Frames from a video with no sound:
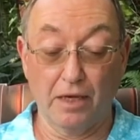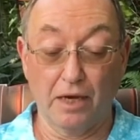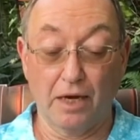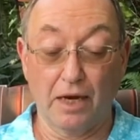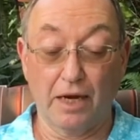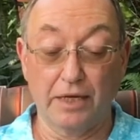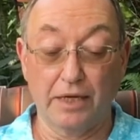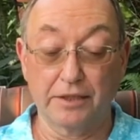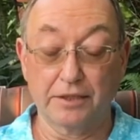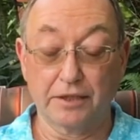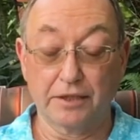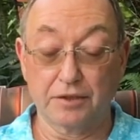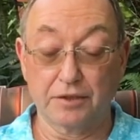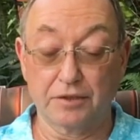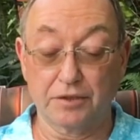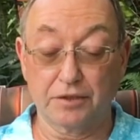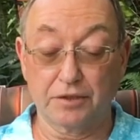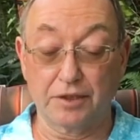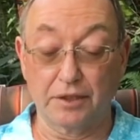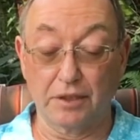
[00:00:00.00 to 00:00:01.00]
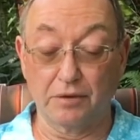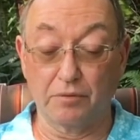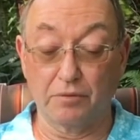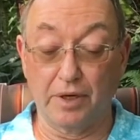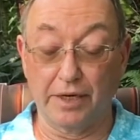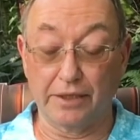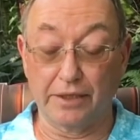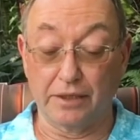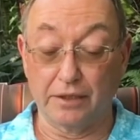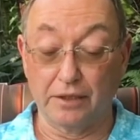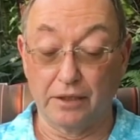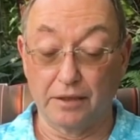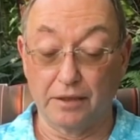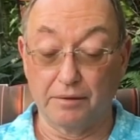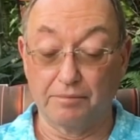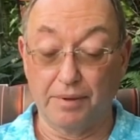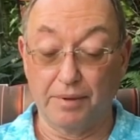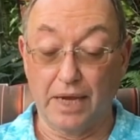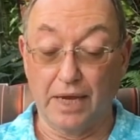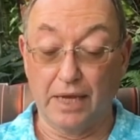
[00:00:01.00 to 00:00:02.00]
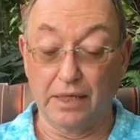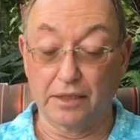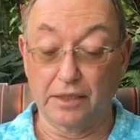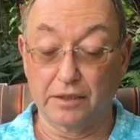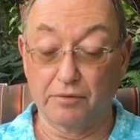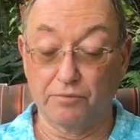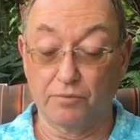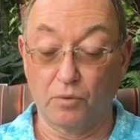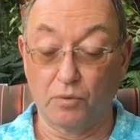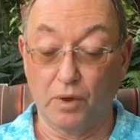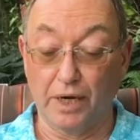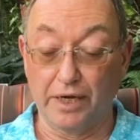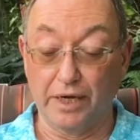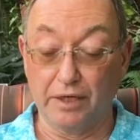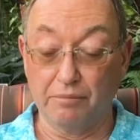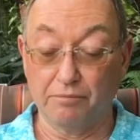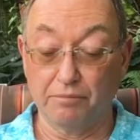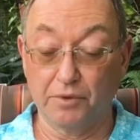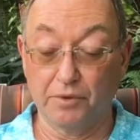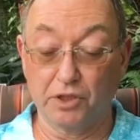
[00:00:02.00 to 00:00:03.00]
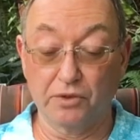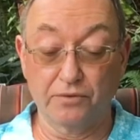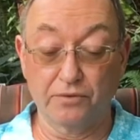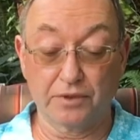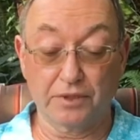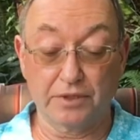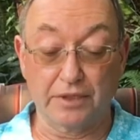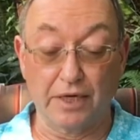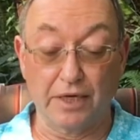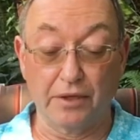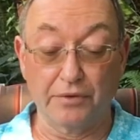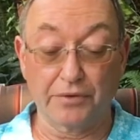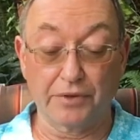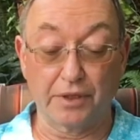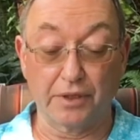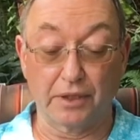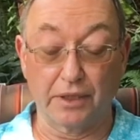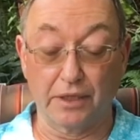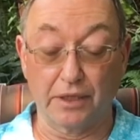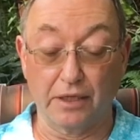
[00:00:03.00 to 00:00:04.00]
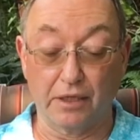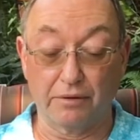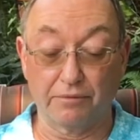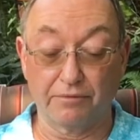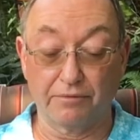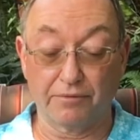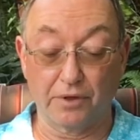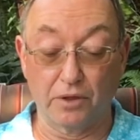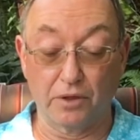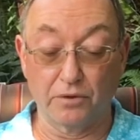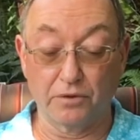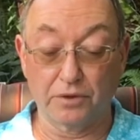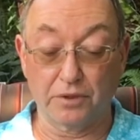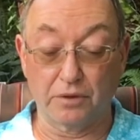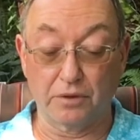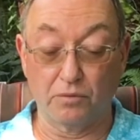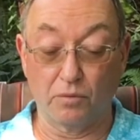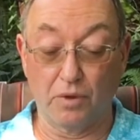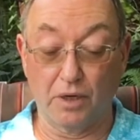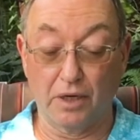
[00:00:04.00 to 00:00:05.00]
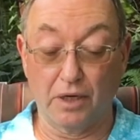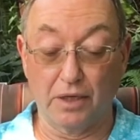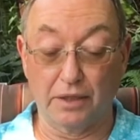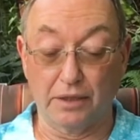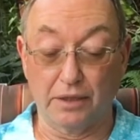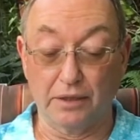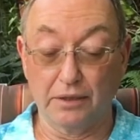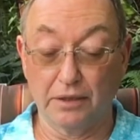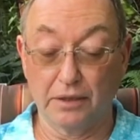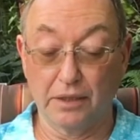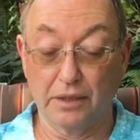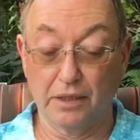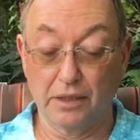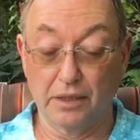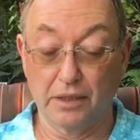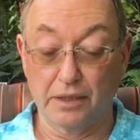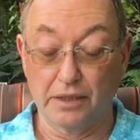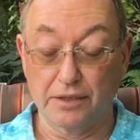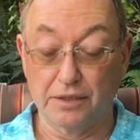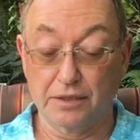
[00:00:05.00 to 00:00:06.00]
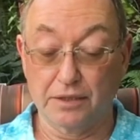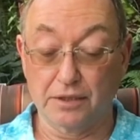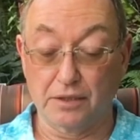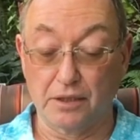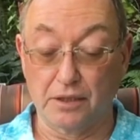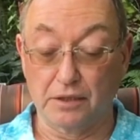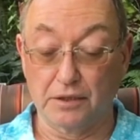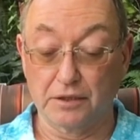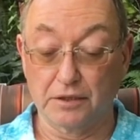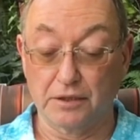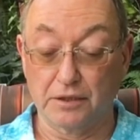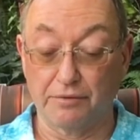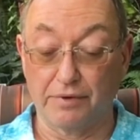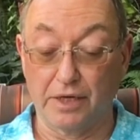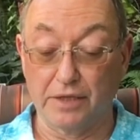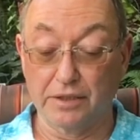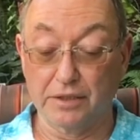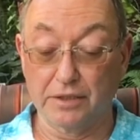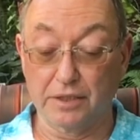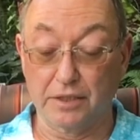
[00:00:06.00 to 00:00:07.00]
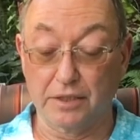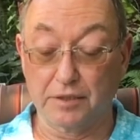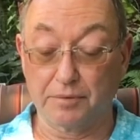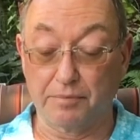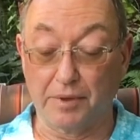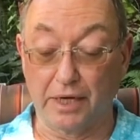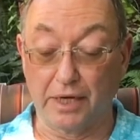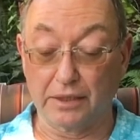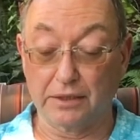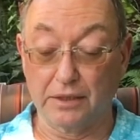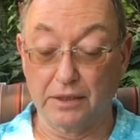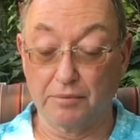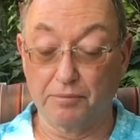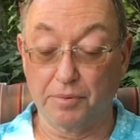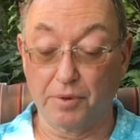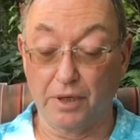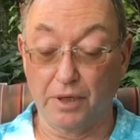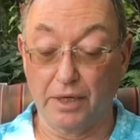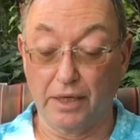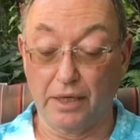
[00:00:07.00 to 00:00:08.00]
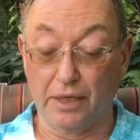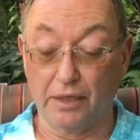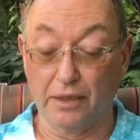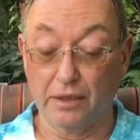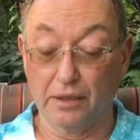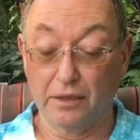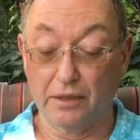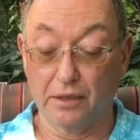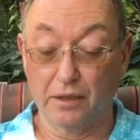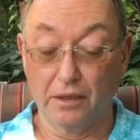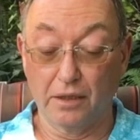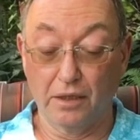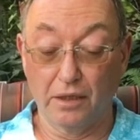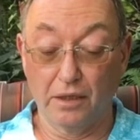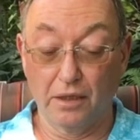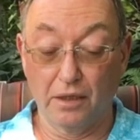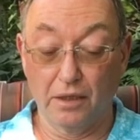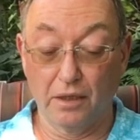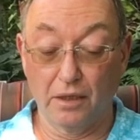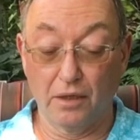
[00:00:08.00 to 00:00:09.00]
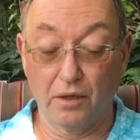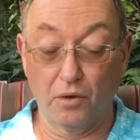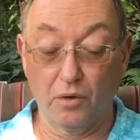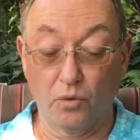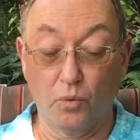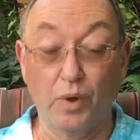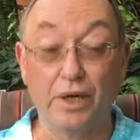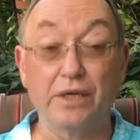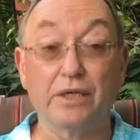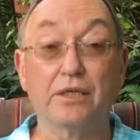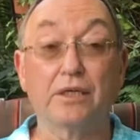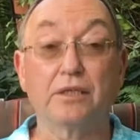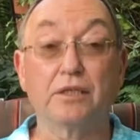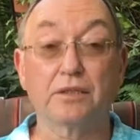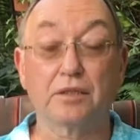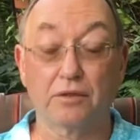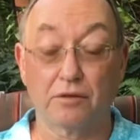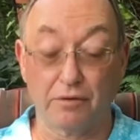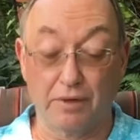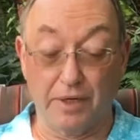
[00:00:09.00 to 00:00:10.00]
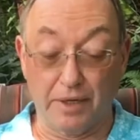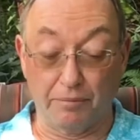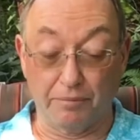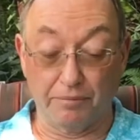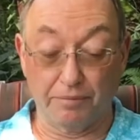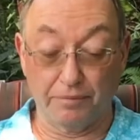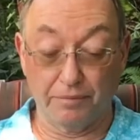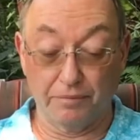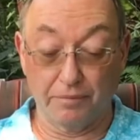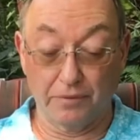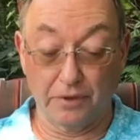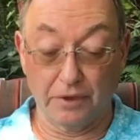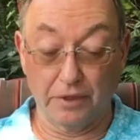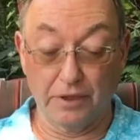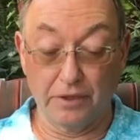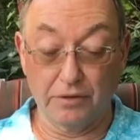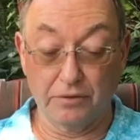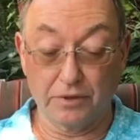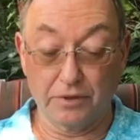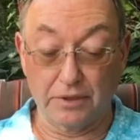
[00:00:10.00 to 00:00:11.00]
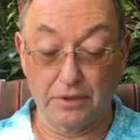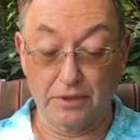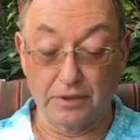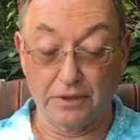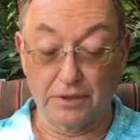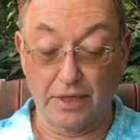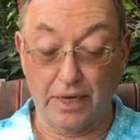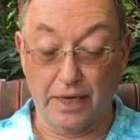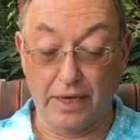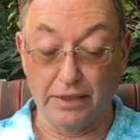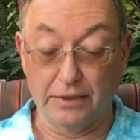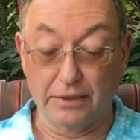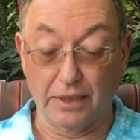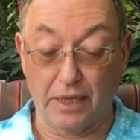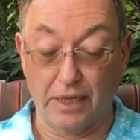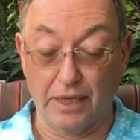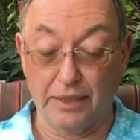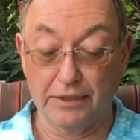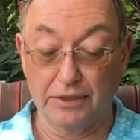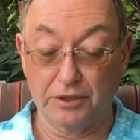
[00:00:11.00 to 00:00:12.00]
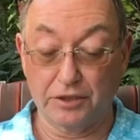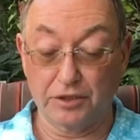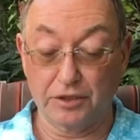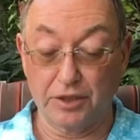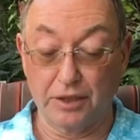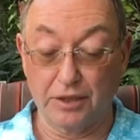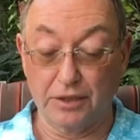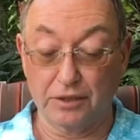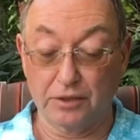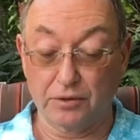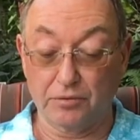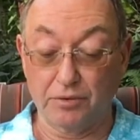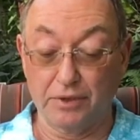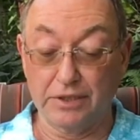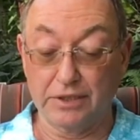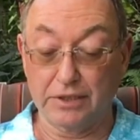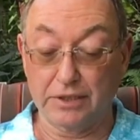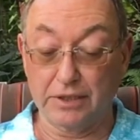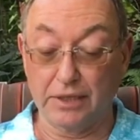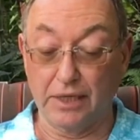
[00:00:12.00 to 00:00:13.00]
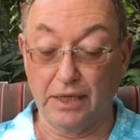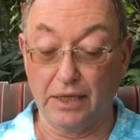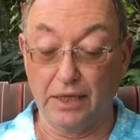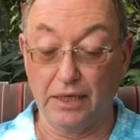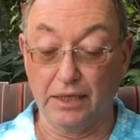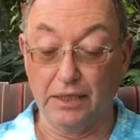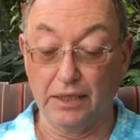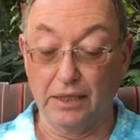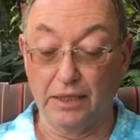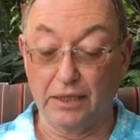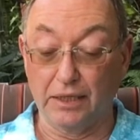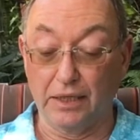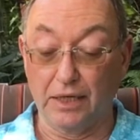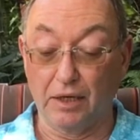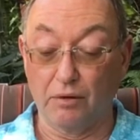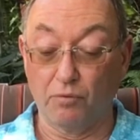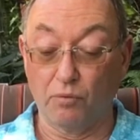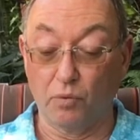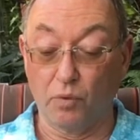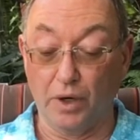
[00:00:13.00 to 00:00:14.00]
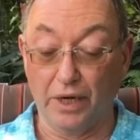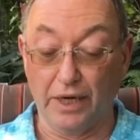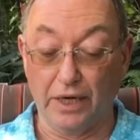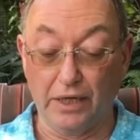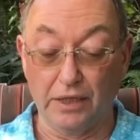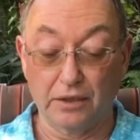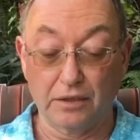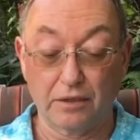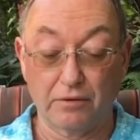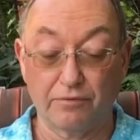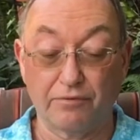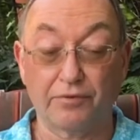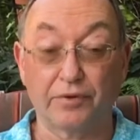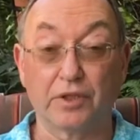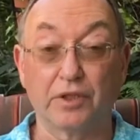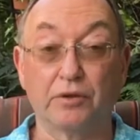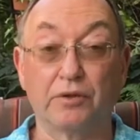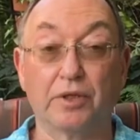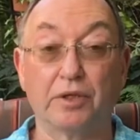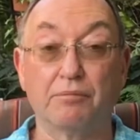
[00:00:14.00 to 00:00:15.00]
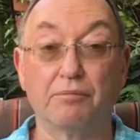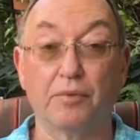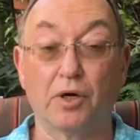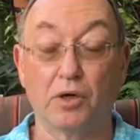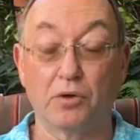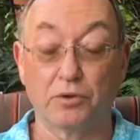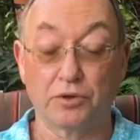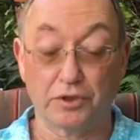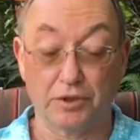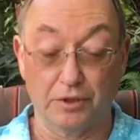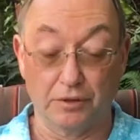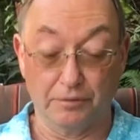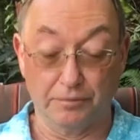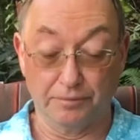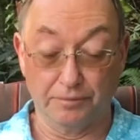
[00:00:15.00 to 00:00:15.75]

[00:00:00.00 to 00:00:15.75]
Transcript: Hunters silhouetted on a palette of white move stealthily on frozen water in search of unsuspecting prey. Winter's grip loosens as ice sheets recede and give way to fluid motion.